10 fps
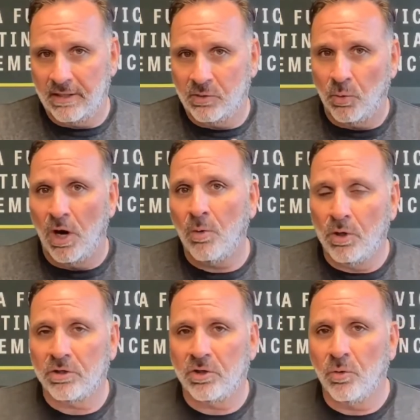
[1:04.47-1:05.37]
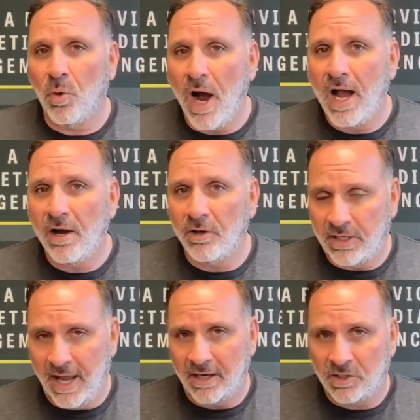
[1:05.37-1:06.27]
well worth your while
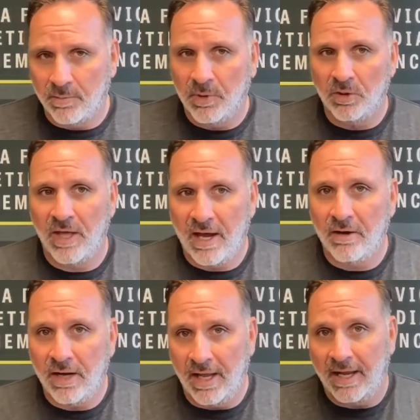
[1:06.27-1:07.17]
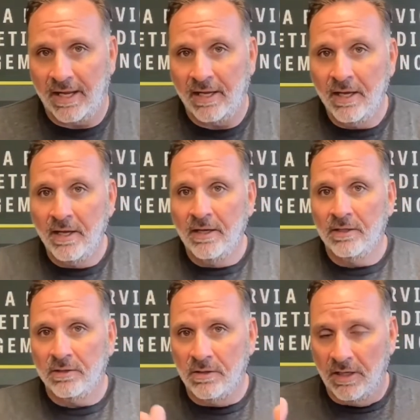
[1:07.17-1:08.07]
to actually build out a
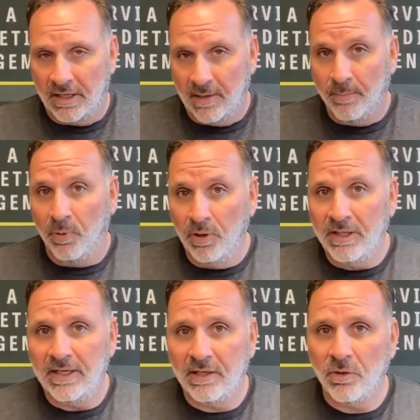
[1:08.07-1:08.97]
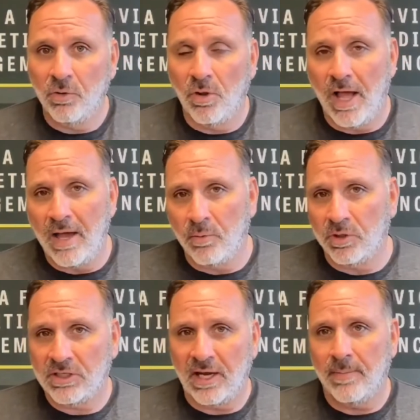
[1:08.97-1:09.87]
complete Google
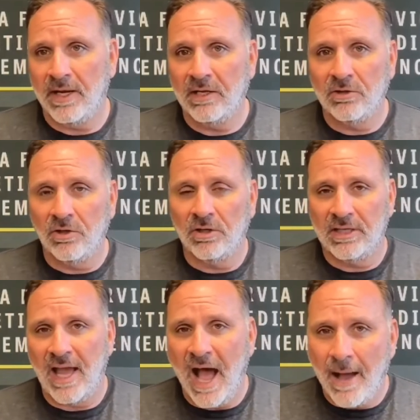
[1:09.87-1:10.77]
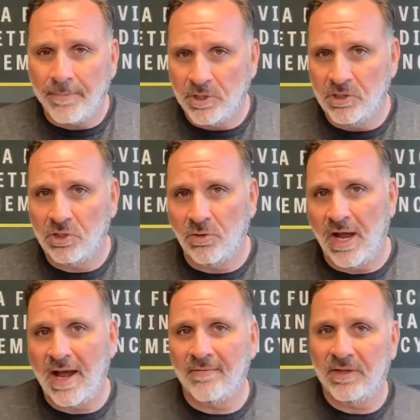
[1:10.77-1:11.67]
AdWords campaign. The options you
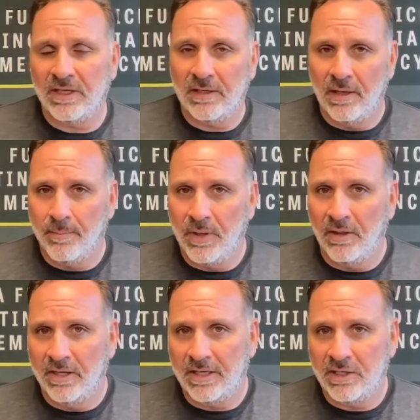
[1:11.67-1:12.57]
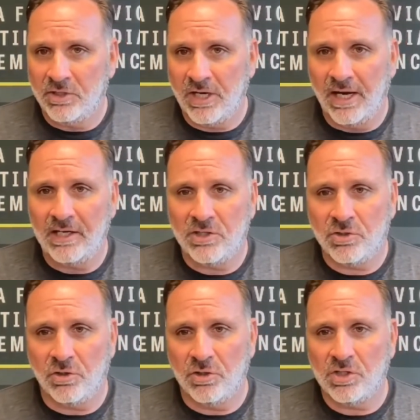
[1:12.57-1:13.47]
have, the ability to change
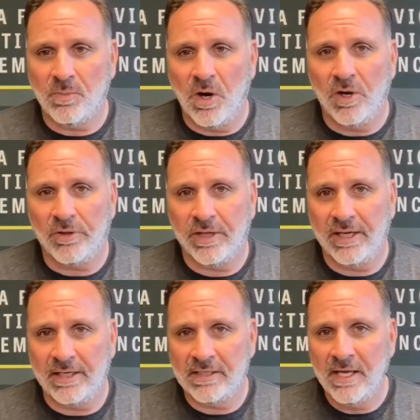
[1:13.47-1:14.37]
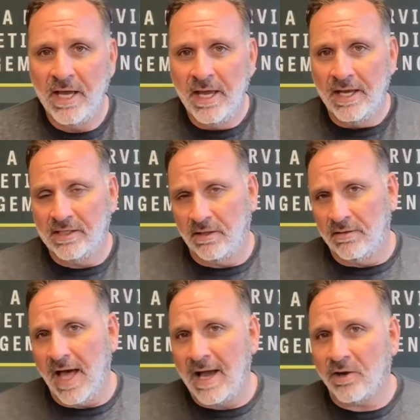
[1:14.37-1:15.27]
certain small things is a
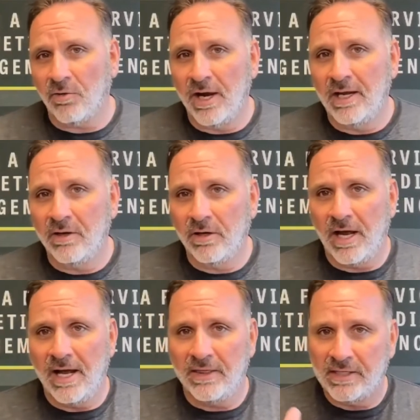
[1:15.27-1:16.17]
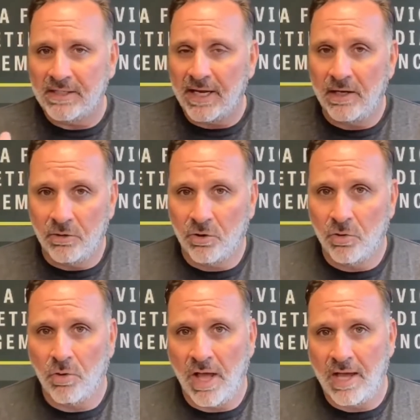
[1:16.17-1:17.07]
lot greater on the standard
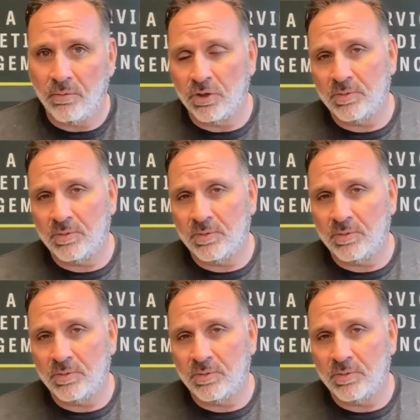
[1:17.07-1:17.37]
Google AdWords